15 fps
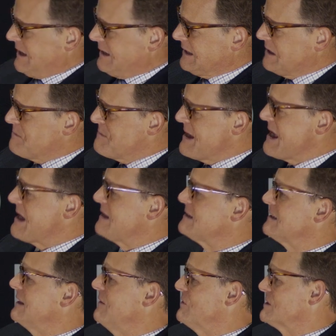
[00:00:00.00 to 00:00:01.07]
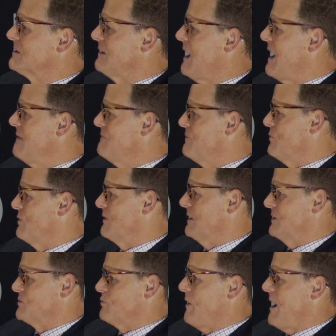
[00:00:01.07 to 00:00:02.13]
telling a man to give his life for
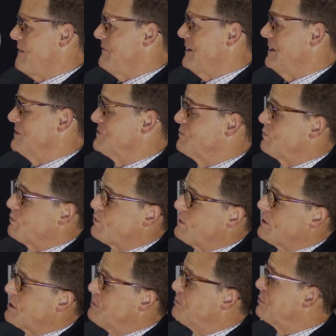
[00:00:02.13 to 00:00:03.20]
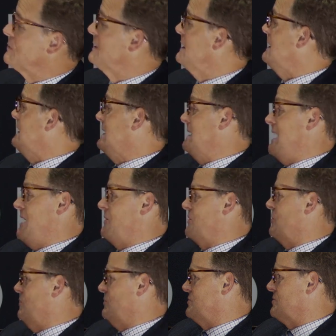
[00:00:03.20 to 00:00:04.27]
his wife, is completely
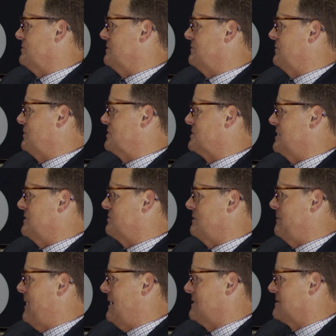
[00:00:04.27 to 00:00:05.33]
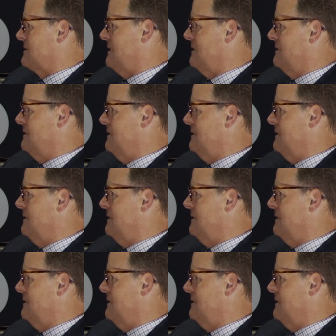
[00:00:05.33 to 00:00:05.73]
countercultural to first century Palestine.